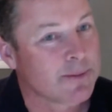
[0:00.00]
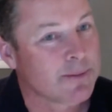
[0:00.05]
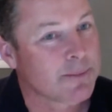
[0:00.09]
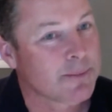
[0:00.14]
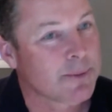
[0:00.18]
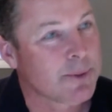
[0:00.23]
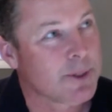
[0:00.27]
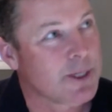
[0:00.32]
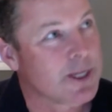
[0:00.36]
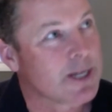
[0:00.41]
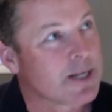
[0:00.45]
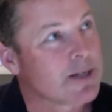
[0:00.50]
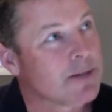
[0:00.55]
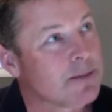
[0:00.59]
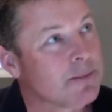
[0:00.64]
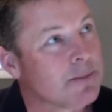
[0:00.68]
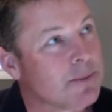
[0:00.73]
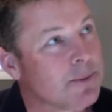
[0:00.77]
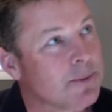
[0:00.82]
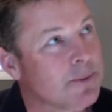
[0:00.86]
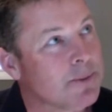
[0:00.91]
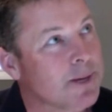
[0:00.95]

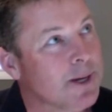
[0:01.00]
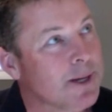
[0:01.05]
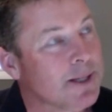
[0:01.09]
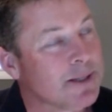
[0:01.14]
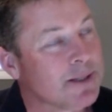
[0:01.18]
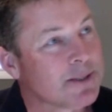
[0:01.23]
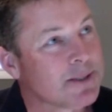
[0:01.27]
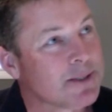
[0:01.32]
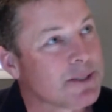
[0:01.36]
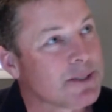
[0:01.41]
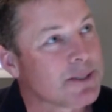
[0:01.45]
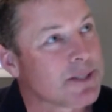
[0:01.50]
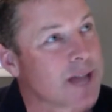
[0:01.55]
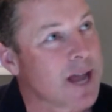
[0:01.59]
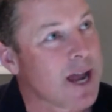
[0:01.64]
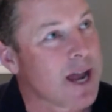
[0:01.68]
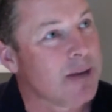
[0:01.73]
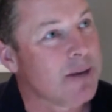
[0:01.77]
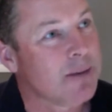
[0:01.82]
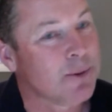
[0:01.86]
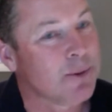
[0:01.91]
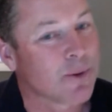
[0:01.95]
predictable and
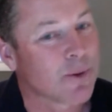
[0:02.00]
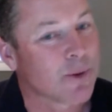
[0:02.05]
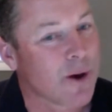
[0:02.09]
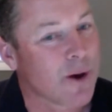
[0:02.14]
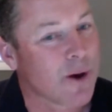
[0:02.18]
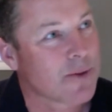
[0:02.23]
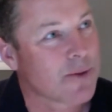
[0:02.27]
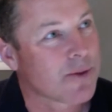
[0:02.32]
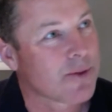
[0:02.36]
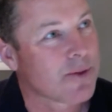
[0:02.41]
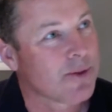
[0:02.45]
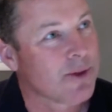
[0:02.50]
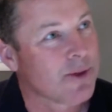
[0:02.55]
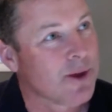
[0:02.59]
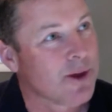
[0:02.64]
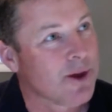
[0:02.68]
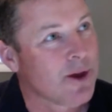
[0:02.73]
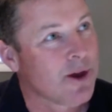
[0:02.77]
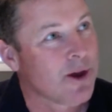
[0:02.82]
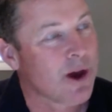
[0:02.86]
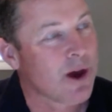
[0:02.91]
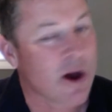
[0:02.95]
sustainable growth
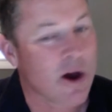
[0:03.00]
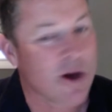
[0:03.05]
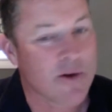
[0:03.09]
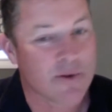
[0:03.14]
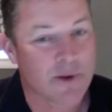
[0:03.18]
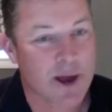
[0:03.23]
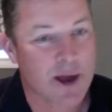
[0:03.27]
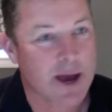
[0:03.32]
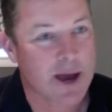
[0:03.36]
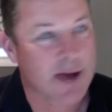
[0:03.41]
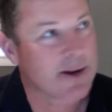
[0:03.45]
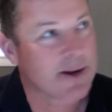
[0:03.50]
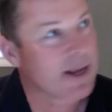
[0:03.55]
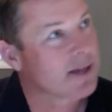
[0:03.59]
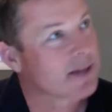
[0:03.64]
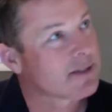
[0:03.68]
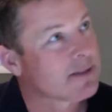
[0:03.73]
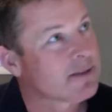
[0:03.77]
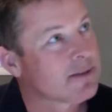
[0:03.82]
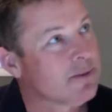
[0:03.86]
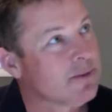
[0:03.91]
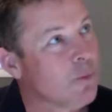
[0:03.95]
over our
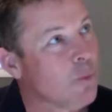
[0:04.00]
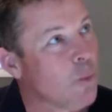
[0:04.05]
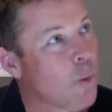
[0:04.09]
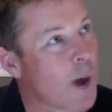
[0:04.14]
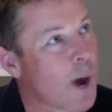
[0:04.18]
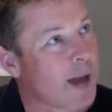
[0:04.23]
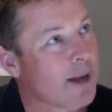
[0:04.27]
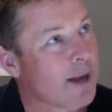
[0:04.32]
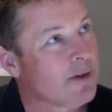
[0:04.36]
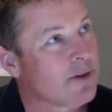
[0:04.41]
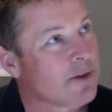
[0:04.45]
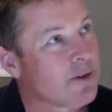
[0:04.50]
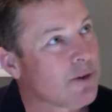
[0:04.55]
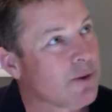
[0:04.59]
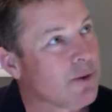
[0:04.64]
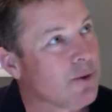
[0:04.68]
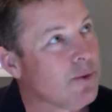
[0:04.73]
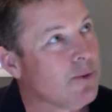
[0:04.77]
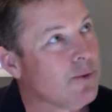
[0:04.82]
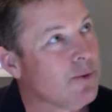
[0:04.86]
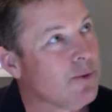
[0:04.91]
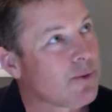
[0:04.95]
next 1,
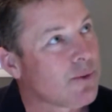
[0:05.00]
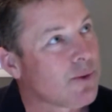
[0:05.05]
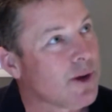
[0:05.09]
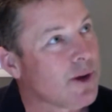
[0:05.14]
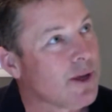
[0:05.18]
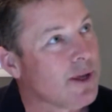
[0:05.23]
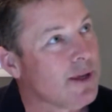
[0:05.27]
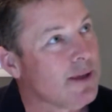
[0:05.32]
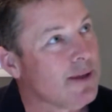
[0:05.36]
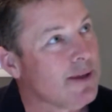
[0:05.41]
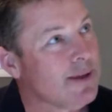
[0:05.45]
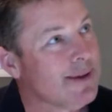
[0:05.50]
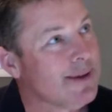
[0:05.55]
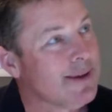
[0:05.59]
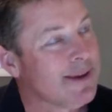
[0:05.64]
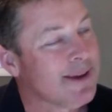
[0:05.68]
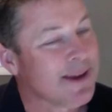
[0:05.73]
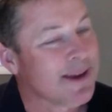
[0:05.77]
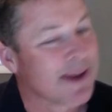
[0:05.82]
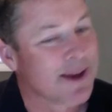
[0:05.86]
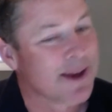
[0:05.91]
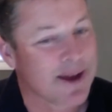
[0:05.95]
2, 3
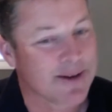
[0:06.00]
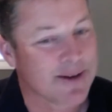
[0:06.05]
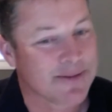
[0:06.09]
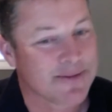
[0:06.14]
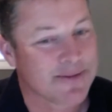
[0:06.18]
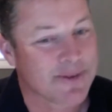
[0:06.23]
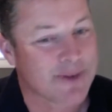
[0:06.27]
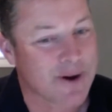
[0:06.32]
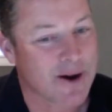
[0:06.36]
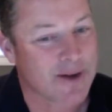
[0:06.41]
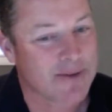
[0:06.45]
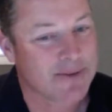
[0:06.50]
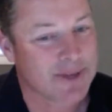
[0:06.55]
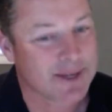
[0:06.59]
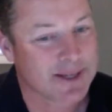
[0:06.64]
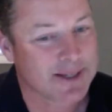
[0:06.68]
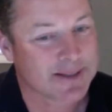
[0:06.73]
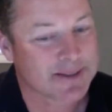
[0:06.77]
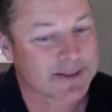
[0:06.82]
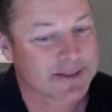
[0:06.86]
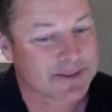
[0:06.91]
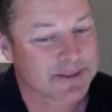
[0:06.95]
and 5
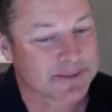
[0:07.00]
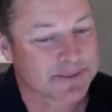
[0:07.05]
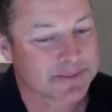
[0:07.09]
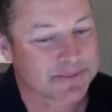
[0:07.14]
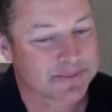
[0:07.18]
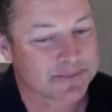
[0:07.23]
years.